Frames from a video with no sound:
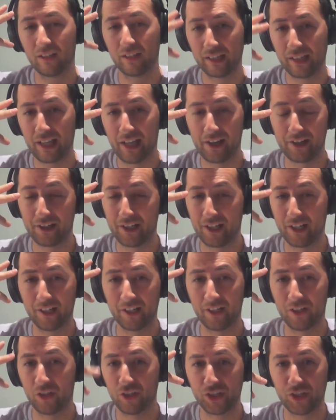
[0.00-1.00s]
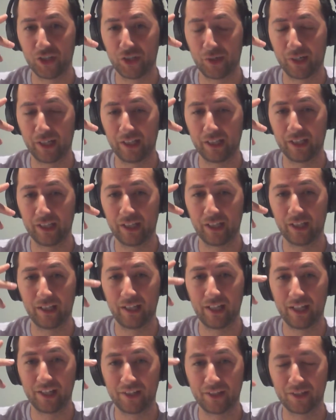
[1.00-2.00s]
Canada, Australia,
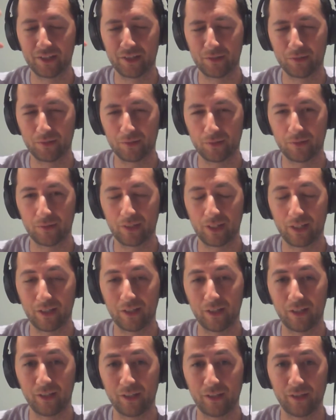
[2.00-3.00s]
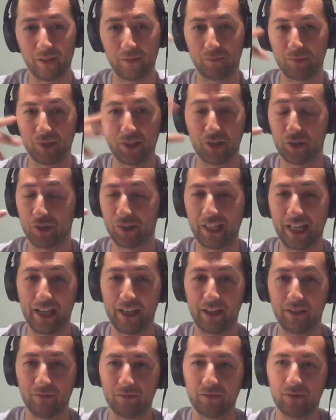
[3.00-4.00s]
and the
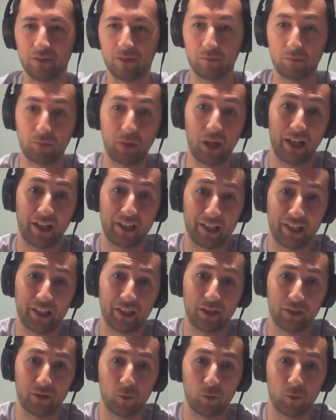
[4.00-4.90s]
UK, i.e.